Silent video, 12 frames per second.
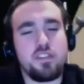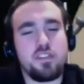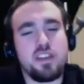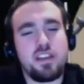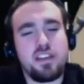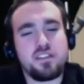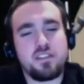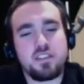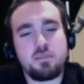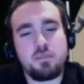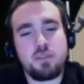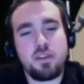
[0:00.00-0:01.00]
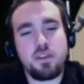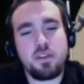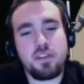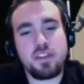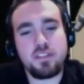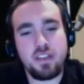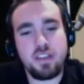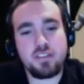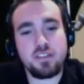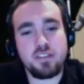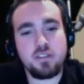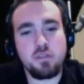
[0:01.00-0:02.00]
thing that kind of sucks about it. I mean, it is
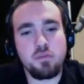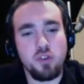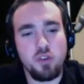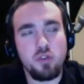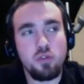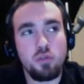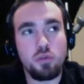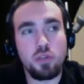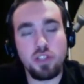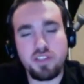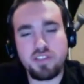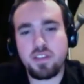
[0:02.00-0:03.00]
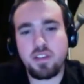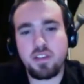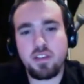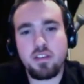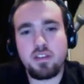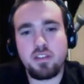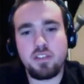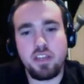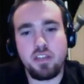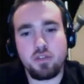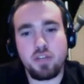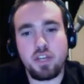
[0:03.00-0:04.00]
nice. It's a little more realistic,
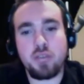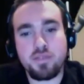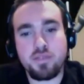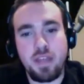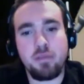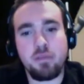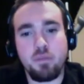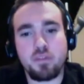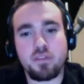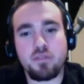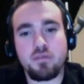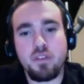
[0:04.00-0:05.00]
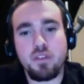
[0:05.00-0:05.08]
taking your time to stab the person.